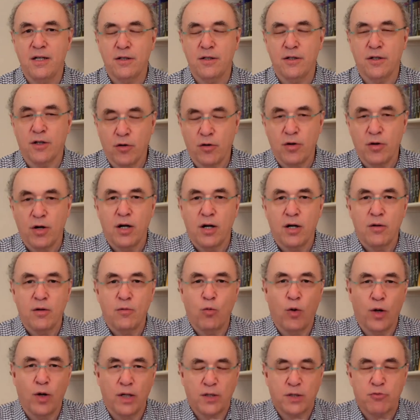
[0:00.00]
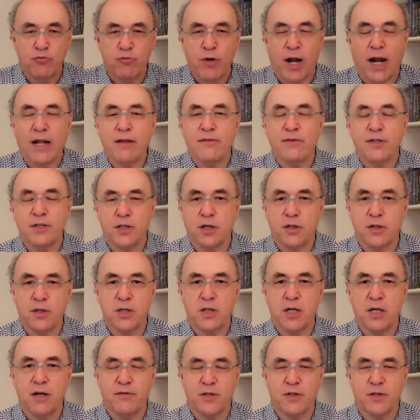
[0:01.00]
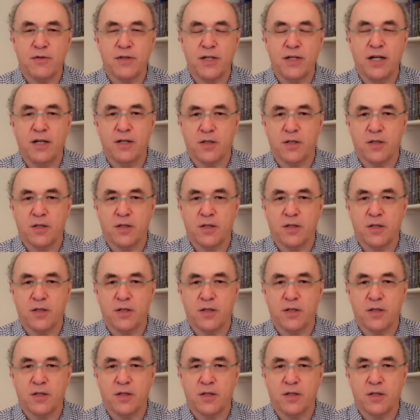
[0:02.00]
you know, what's relevant on the surface of the